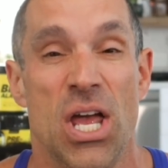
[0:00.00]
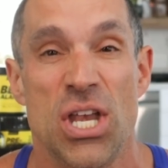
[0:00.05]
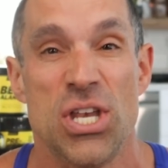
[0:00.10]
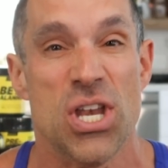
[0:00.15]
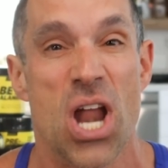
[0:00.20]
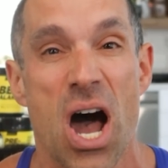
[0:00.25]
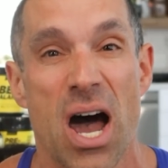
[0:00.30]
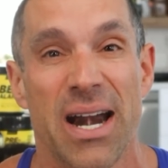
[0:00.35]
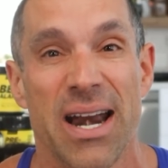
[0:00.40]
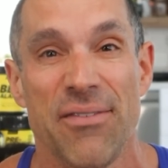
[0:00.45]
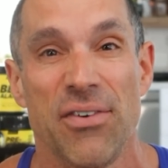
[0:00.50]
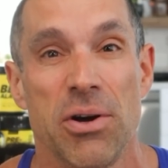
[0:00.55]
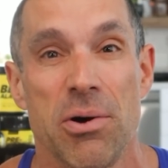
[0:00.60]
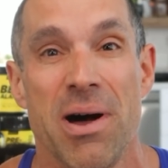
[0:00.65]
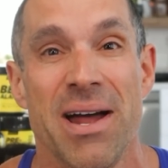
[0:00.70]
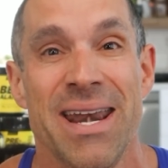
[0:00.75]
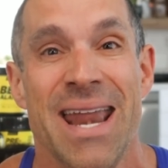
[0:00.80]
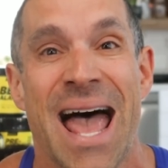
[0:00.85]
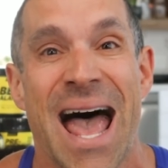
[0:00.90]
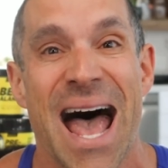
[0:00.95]
Not
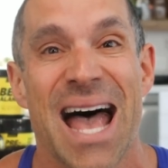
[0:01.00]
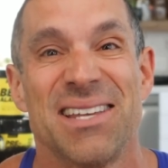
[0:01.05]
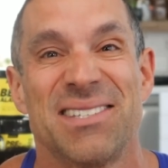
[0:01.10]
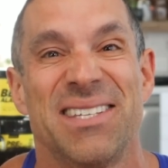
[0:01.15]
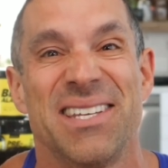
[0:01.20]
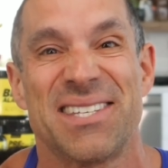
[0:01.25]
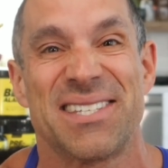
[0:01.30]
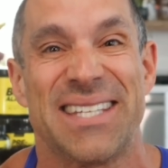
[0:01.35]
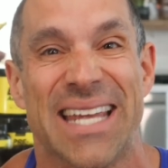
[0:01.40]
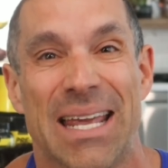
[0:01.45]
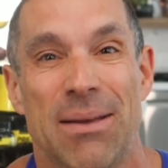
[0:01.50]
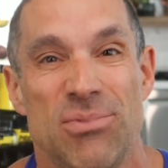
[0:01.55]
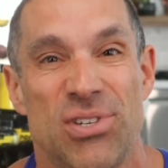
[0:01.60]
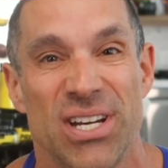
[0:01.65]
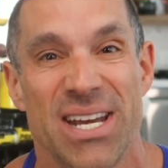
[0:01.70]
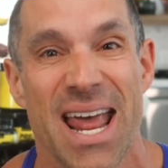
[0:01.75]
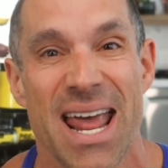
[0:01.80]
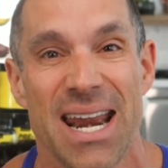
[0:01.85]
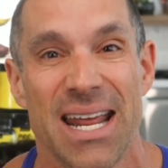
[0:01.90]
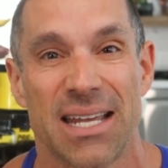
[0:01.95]
everyone has the same
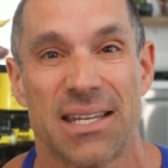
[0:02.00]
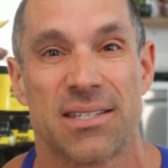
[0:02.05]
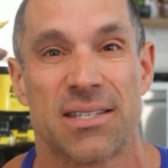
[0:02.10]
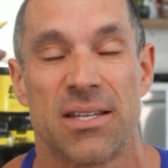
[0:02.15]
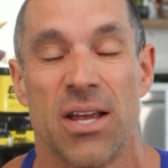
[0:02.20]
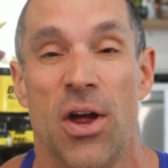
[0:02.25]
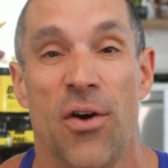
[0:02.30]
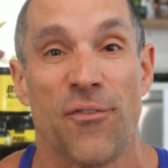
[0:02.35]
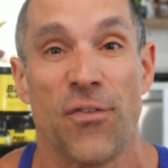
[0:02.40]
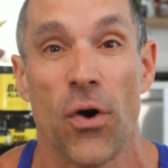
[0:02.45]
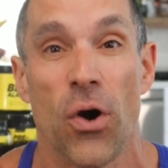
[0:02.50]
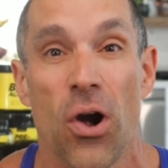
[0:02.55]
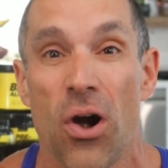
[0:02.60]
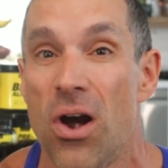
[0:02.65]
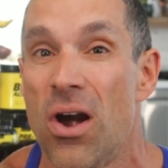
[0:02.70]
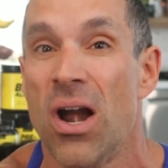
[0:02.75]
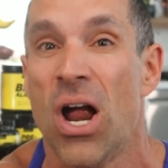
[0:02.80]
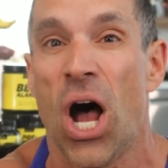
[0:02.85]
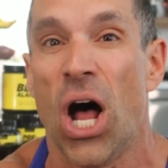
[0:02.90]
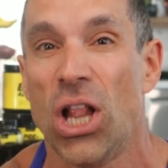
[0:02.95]
genetics. For
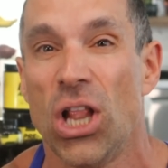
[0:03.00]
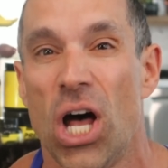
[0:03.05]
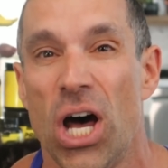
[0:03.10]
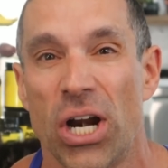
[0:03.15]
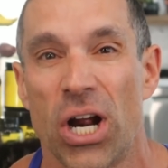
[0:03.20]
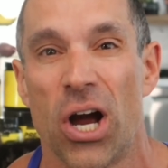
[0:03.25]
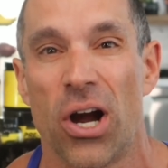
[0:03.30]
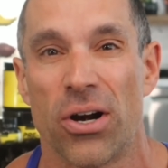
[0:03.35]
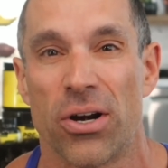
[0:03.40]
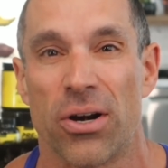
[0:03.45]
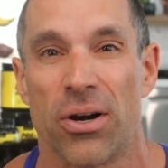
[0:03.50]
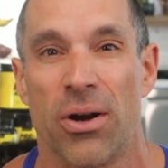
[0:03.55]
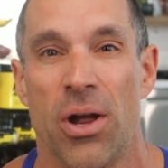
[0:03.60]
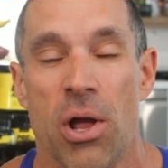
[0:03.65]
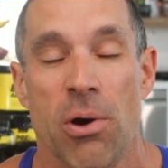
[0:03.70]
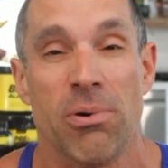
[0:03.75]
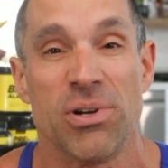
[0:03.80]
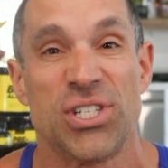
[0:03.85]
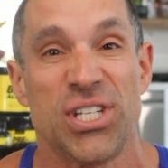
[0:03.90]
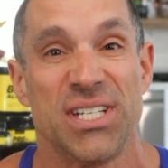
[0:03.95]
her, a lot harder.
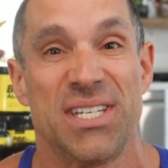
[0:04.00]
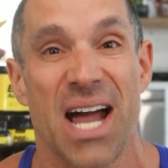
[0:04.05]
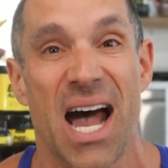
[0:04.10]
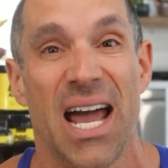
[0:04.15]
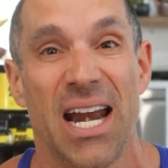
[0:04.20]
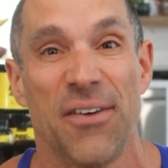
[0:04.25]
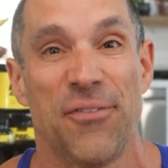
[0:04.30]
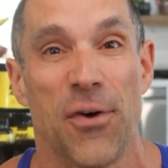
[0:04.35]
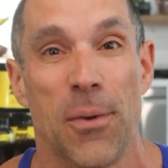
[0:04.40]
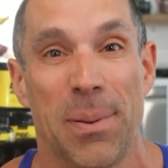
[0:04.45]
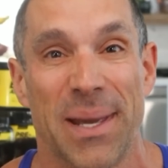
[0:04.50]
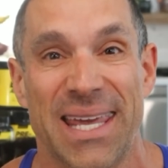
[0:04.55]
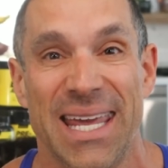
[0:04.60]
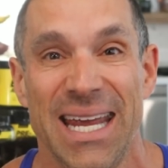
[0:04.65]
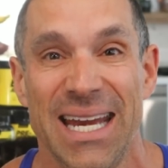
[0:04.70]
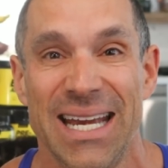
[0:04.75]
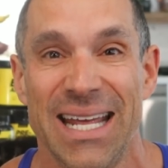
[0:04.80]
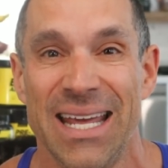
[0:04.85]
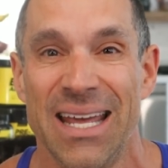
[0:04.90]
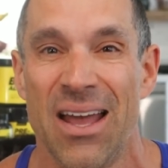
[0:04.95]
When she dieted for
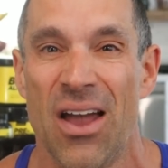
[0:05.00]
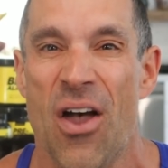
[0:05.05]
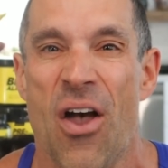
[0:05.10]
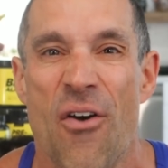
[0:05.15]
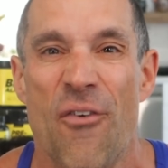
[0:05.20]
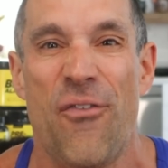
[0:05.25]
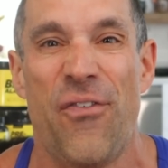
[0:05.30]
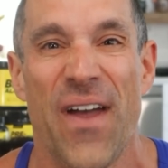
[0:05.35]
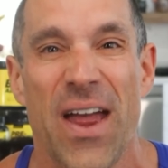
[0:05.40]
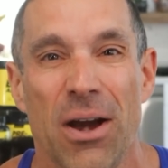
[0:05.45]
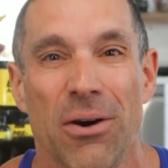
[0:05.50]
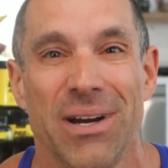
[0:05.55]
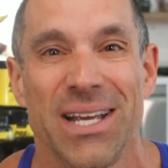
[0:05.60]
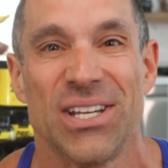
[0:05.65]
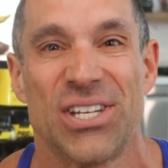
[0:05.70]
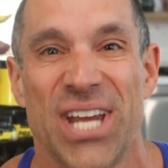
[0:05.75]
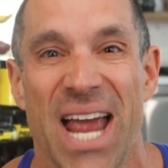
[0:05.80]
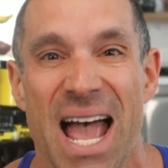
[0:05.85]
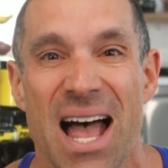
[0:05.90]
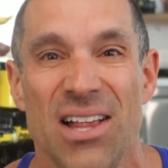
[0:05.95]
bikini,
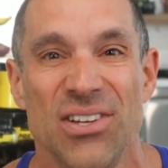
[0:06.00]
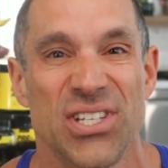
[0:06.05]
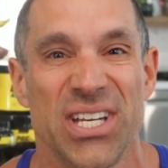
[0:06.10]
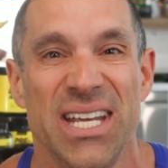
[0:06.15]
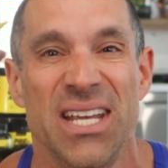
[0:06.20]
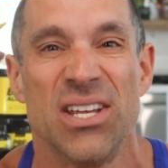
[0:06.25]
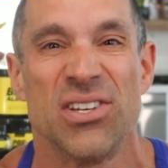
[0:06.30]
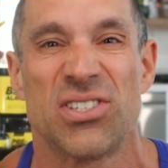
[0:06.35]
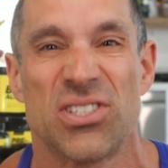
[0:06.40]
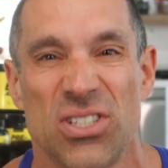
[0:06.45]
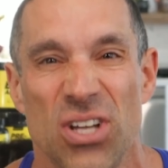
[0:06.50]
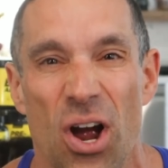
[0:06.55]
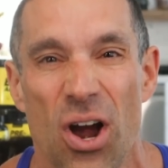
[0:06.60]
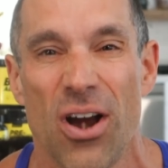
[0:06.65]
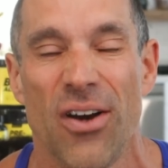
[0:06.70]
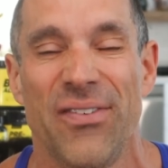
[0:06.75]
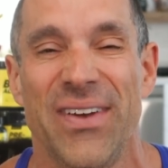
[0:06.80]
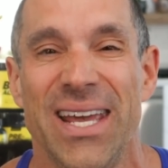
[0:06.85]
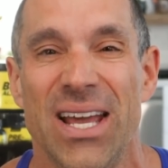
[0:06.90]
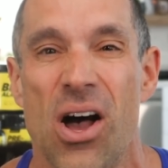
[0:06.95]
very challenging,
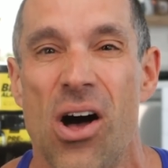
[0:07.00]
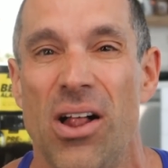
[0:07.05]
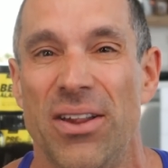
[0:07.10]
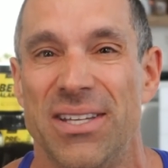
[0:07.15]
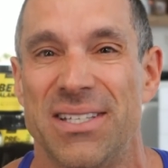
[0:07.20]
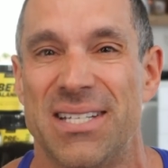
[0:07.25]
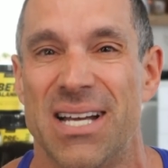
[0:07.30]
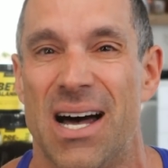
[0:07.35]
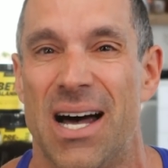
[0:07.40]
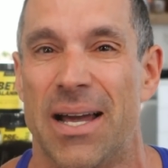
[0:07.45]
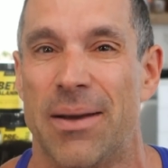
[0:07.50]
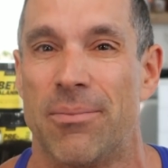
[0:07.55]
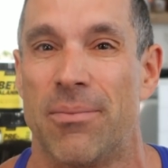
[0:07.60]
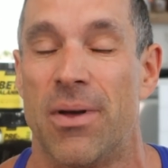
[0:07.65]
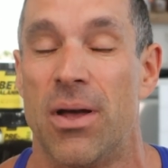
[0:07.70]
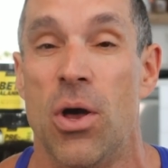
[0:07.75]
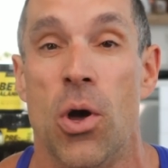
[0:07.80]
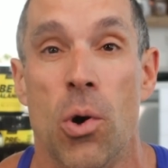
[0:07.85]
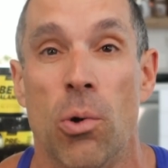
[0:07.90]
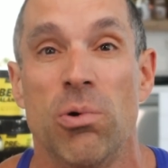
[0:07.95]
starving all the time,
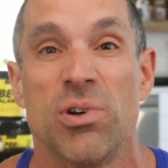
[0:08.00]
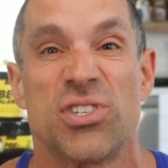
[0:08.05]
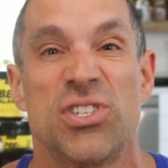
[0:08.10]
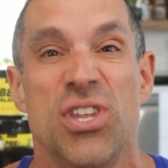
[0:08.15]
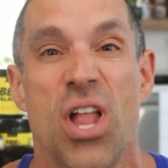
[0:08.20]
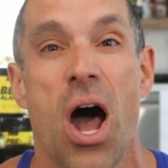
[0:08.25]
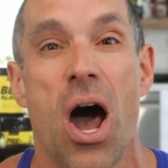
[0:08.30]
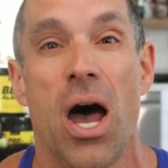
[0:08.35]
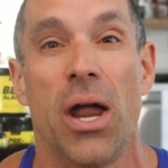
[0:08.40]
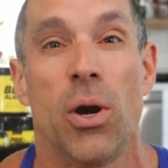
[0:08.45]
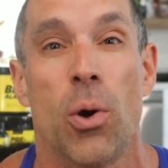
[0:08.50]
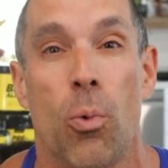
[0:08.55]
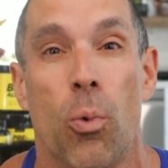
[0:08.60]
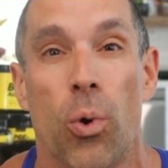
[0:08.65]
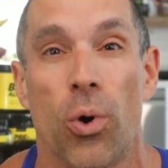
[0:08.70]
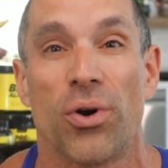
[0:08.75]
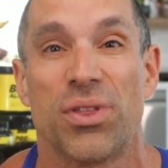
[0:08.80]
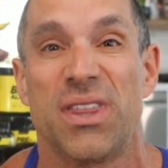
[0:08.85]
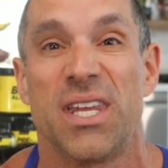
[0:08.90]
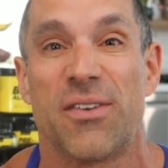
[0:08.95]
was not
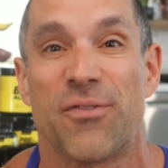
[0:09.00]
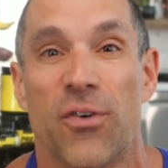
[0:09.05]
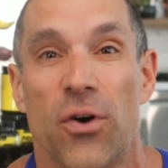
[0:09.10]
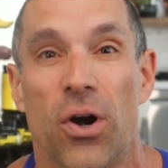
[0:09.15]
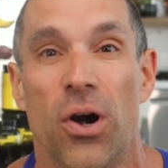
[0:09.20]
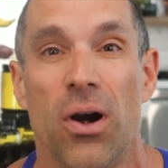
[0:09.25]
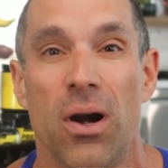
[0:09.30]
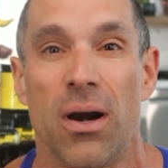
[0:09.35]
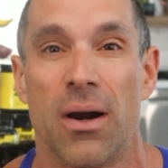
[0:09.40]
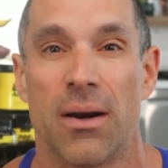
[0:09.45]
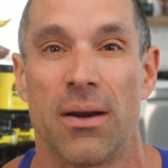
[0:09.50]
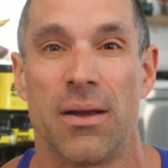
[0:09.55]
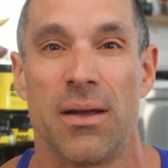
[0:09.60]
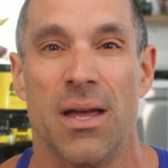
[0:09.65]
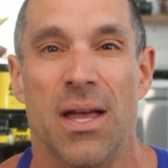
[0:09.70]
worth it for her.